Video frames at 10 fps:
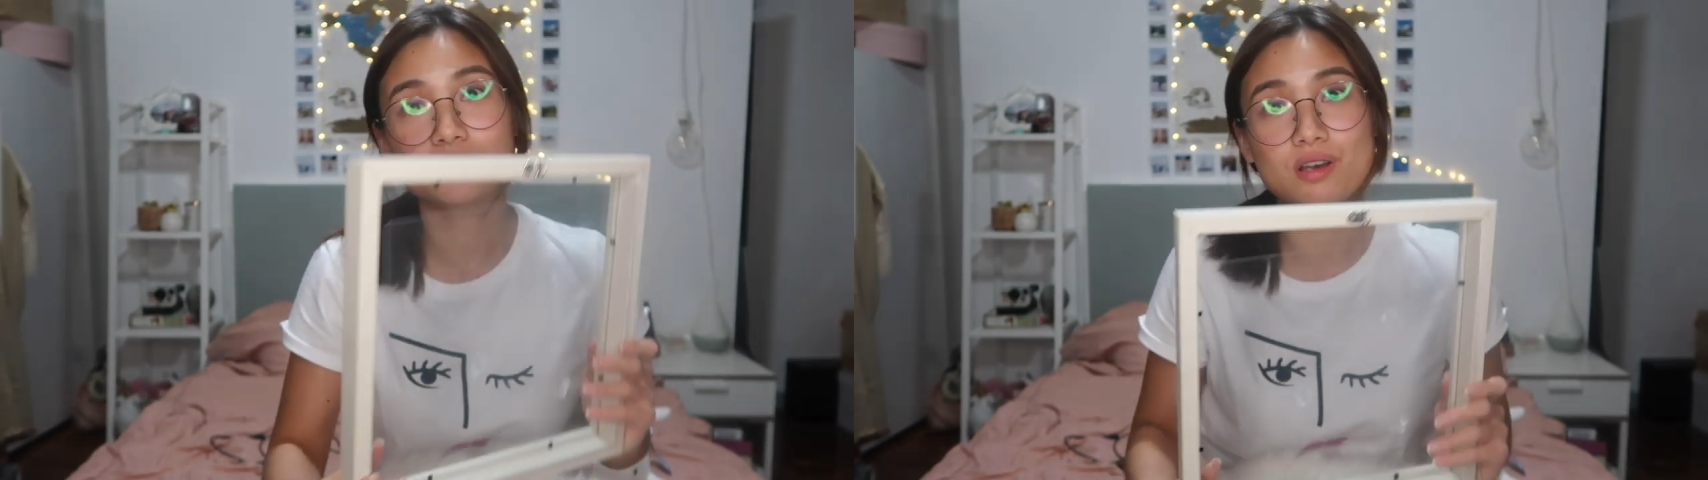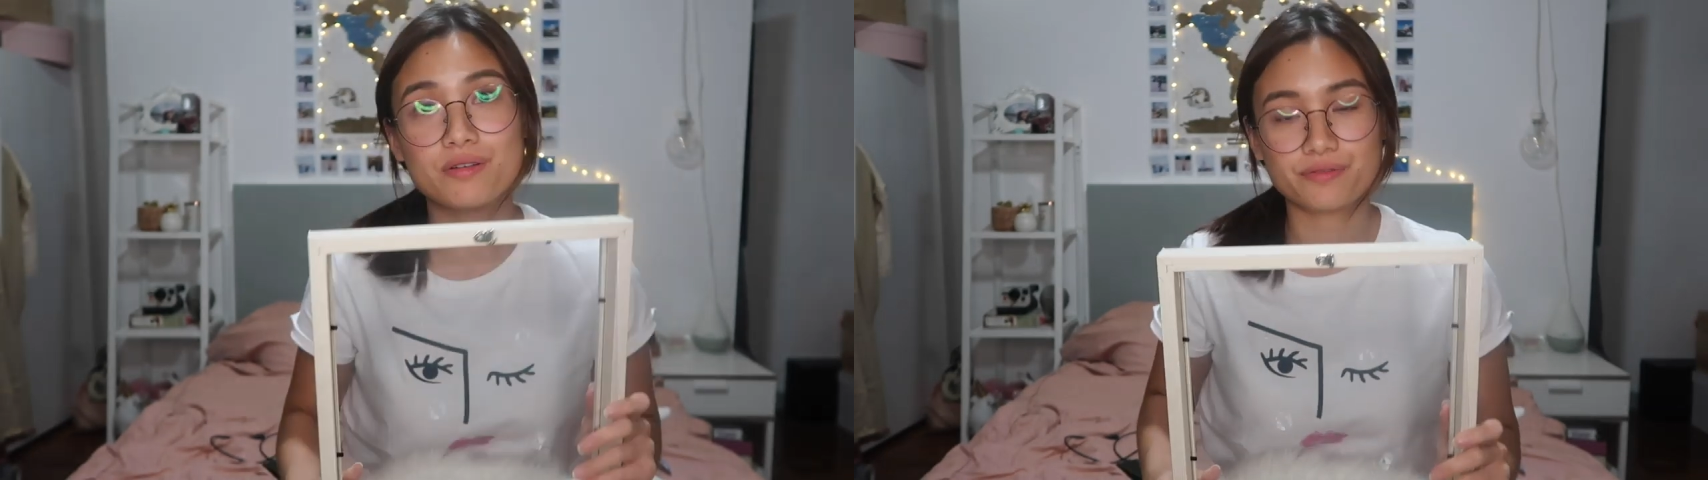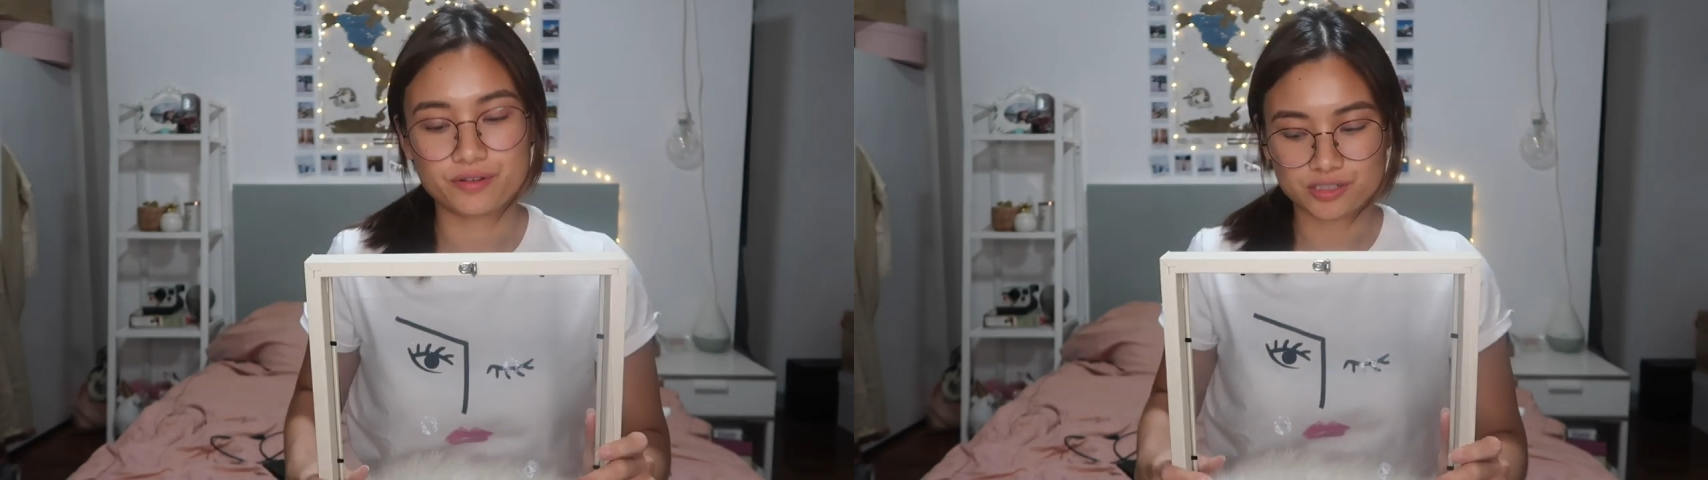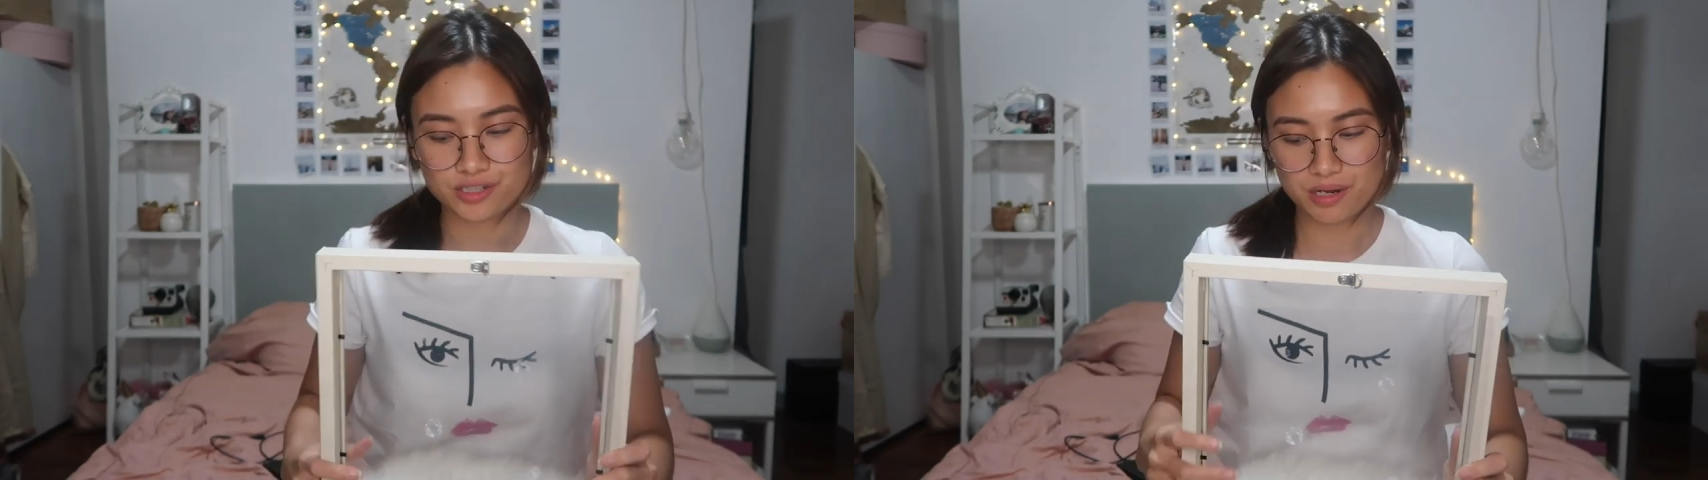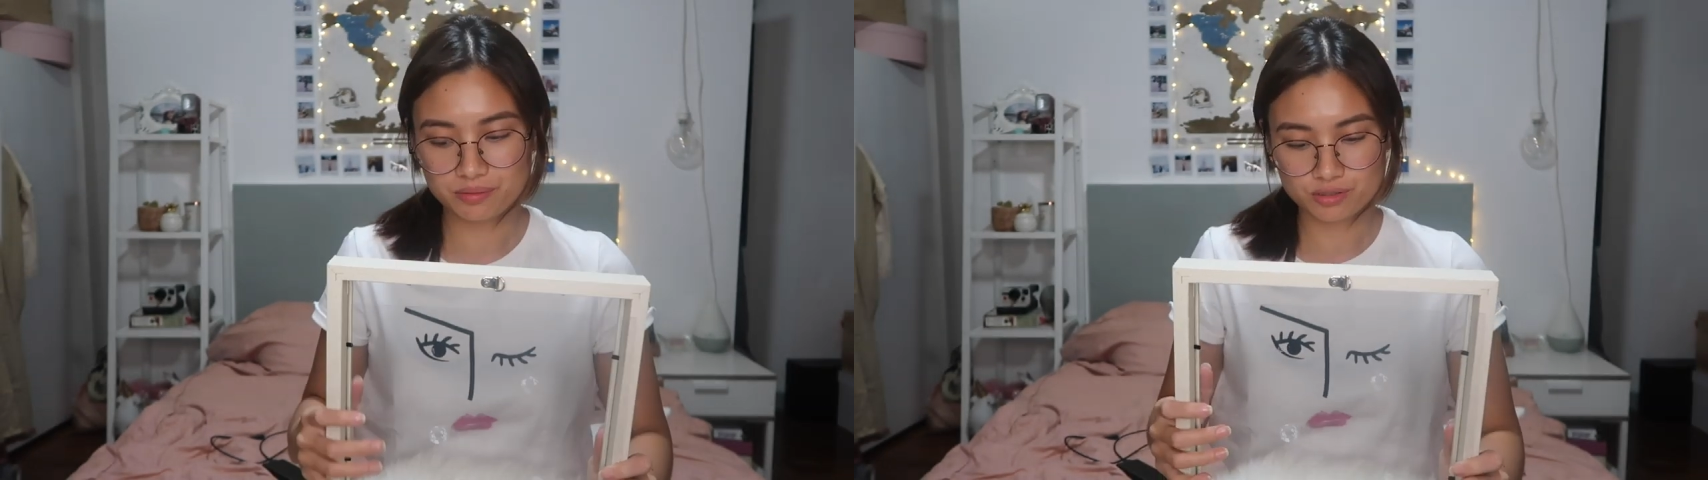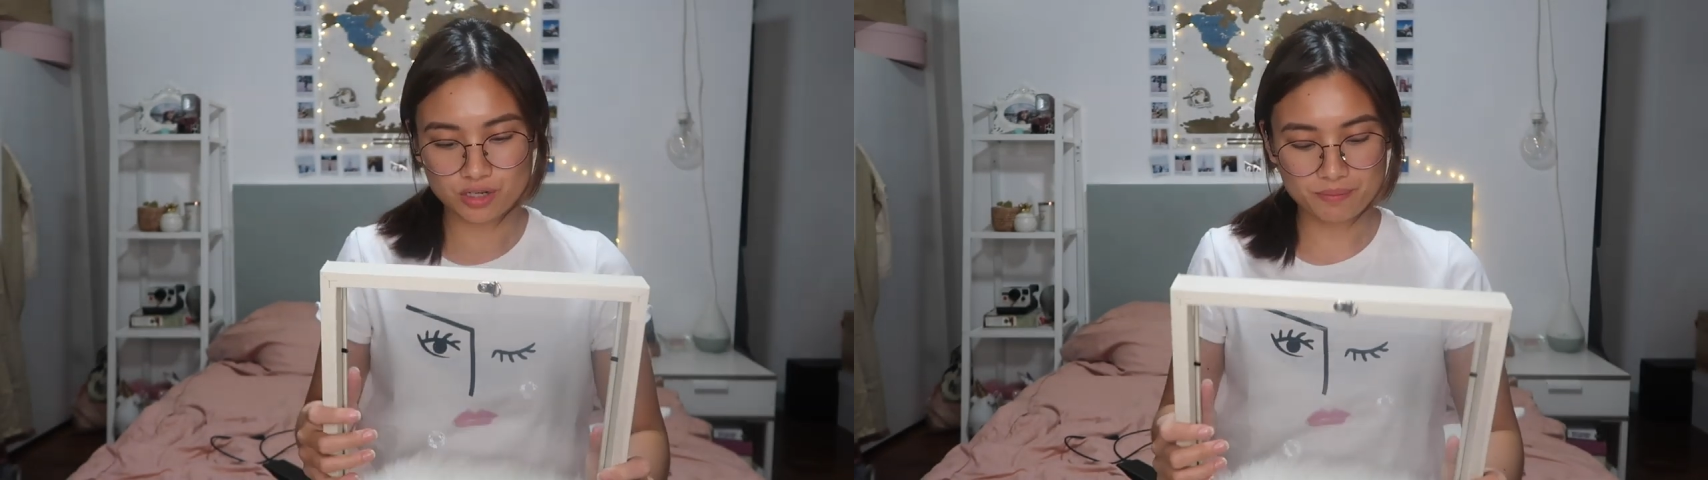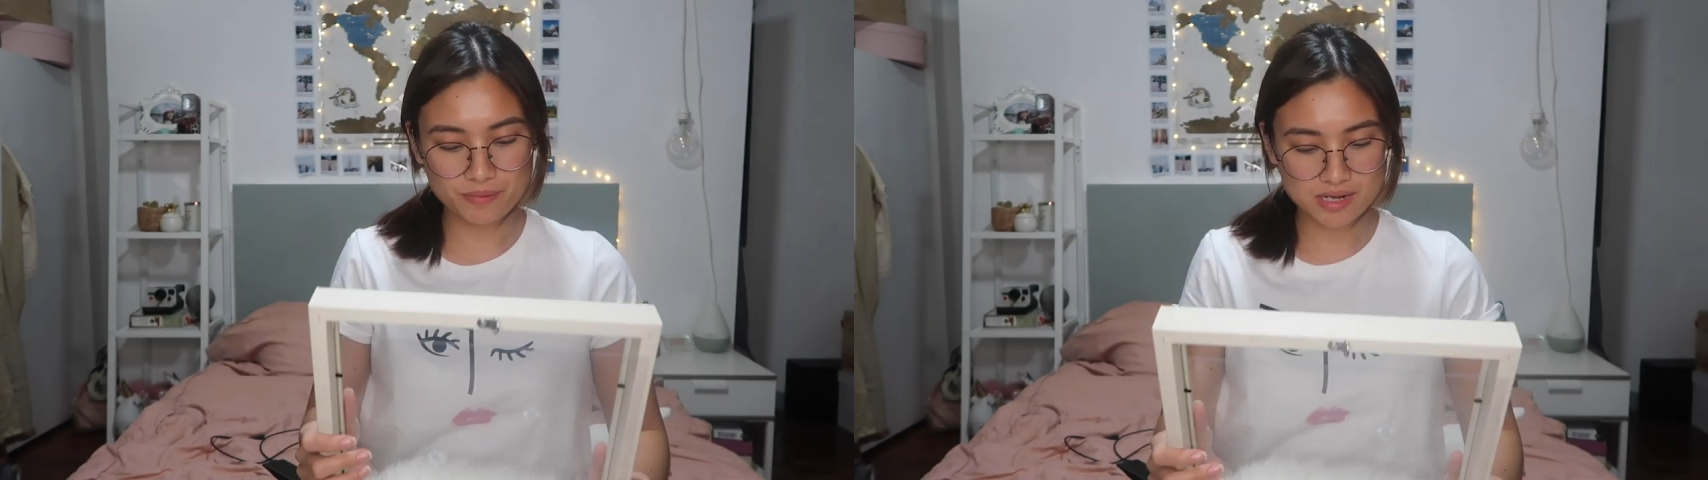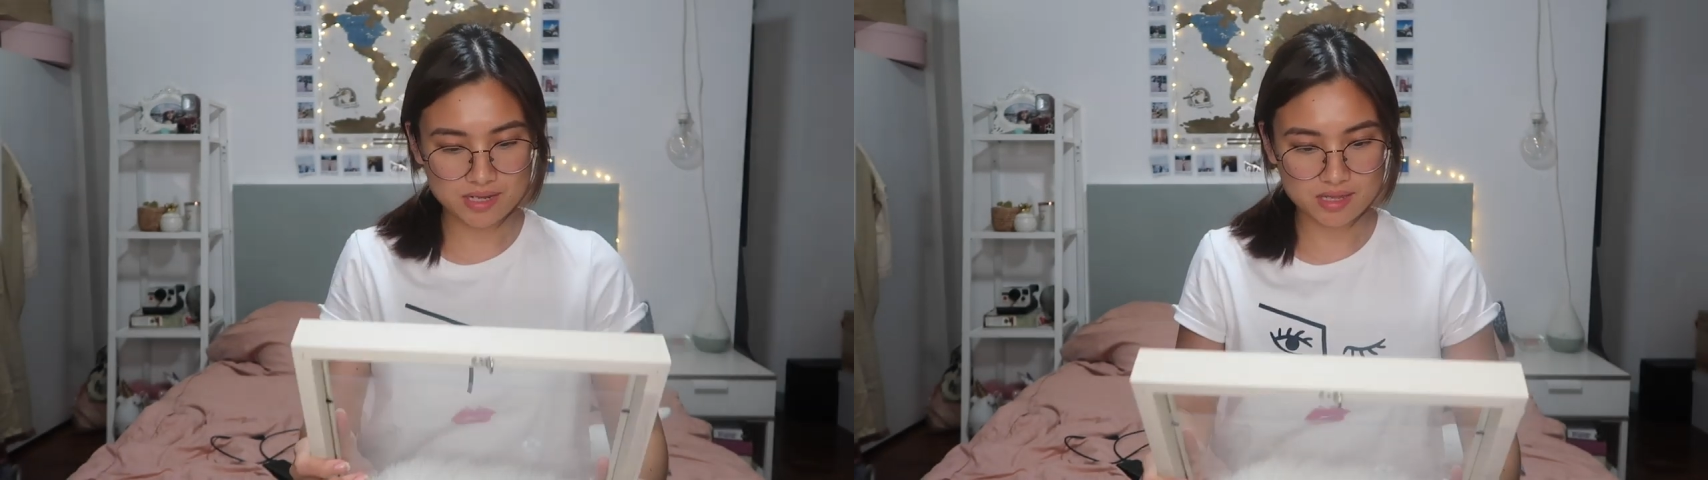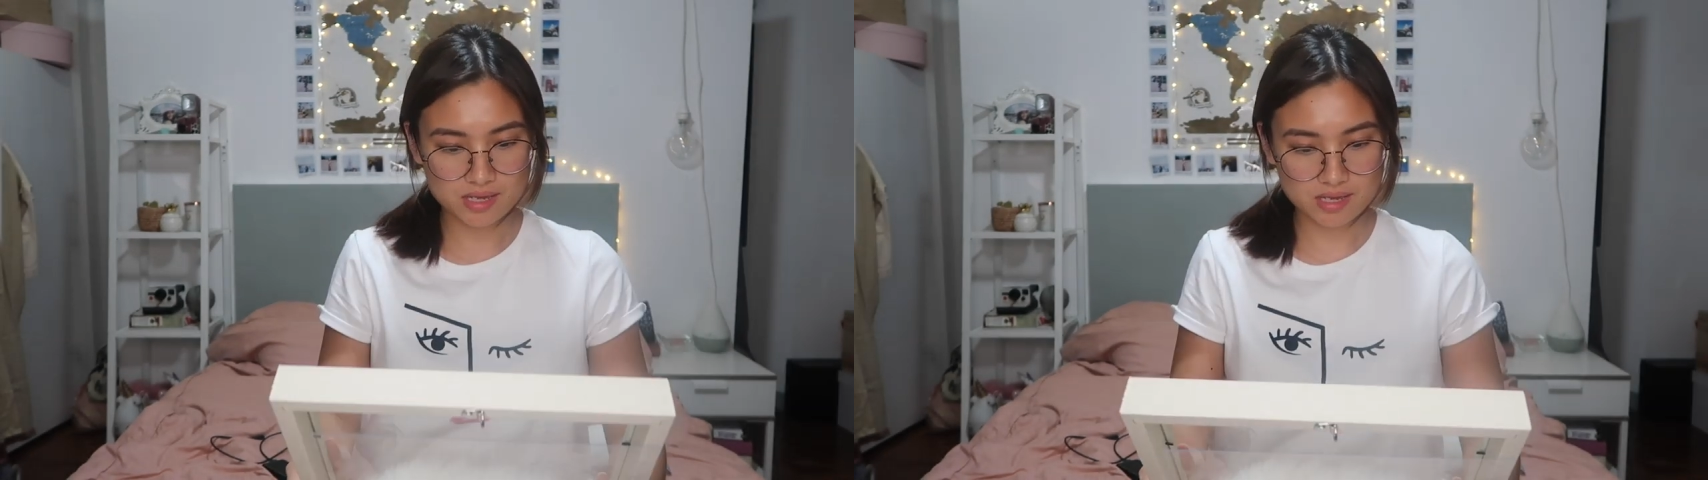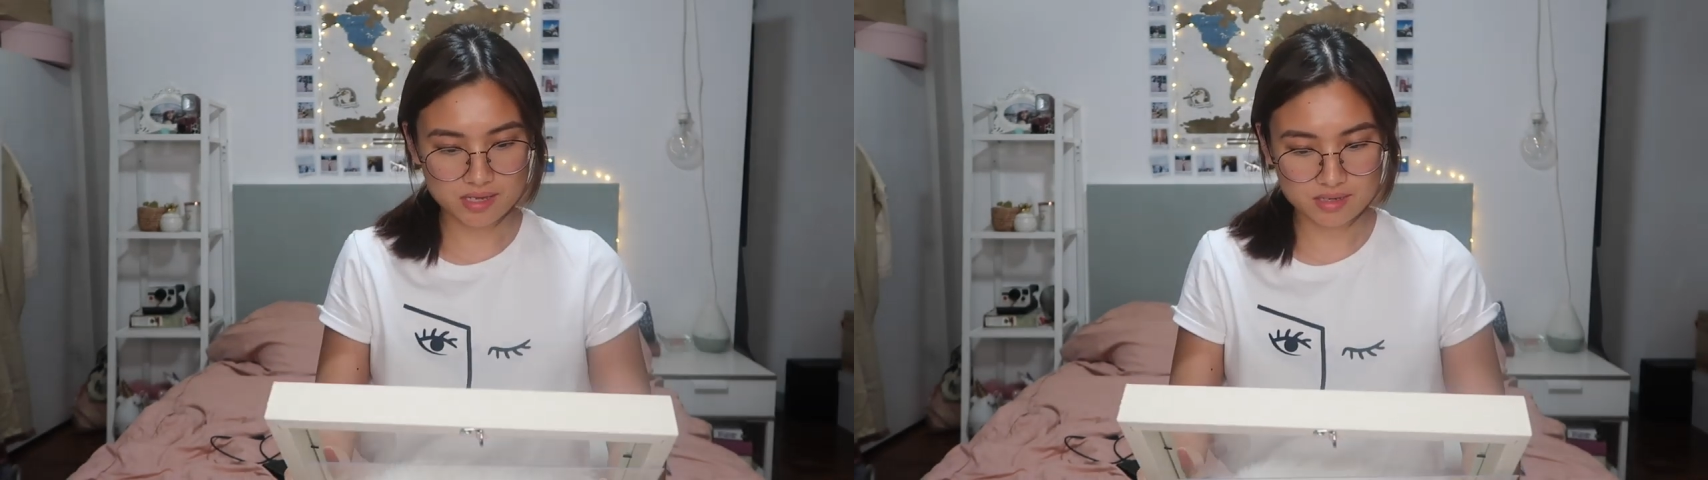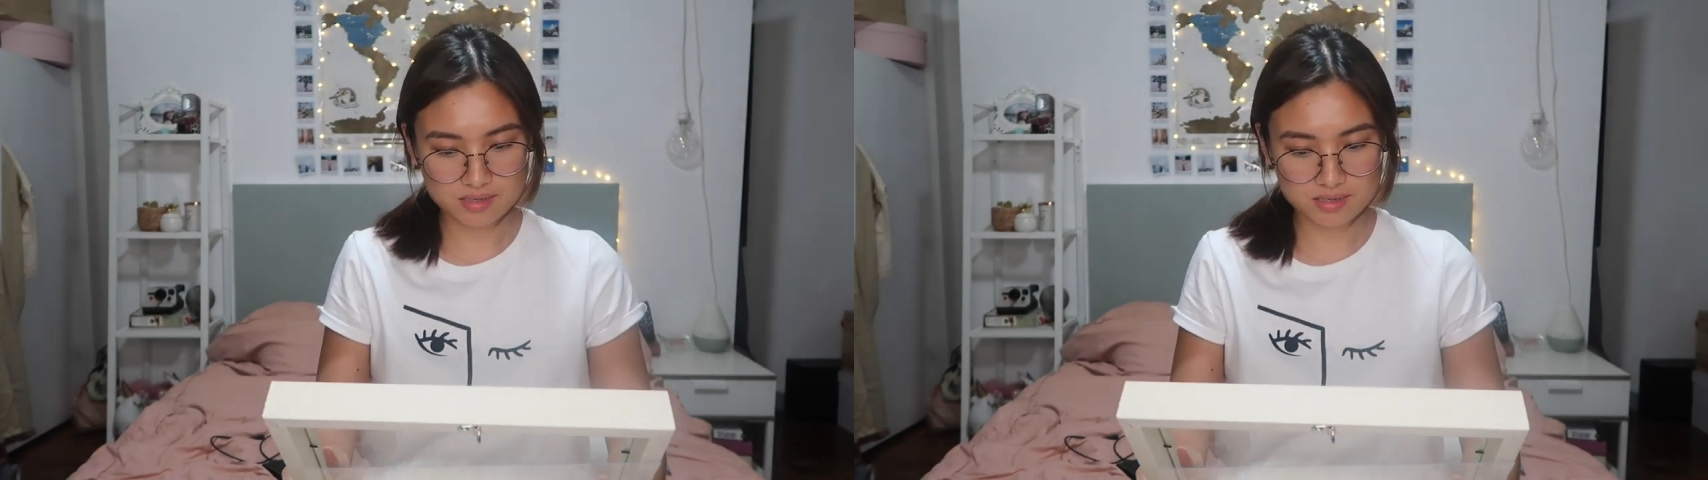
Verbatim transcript: stuff or drop, drop anything.